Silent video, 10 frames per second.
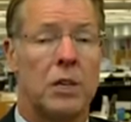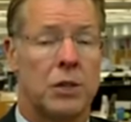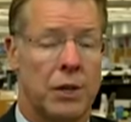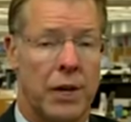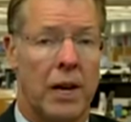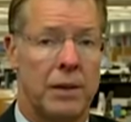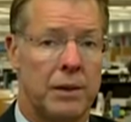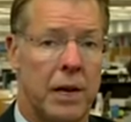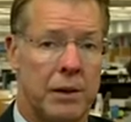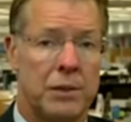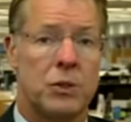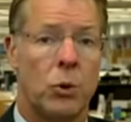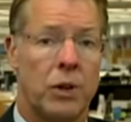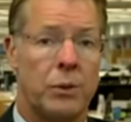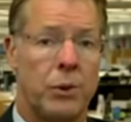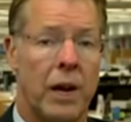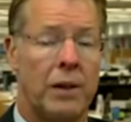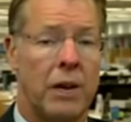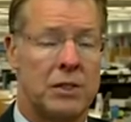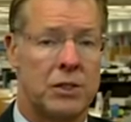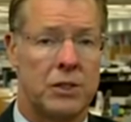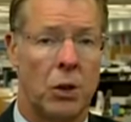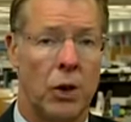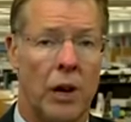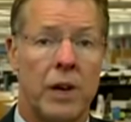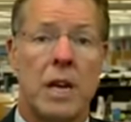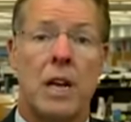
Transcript: took that and, and sorted through that and actually sold off.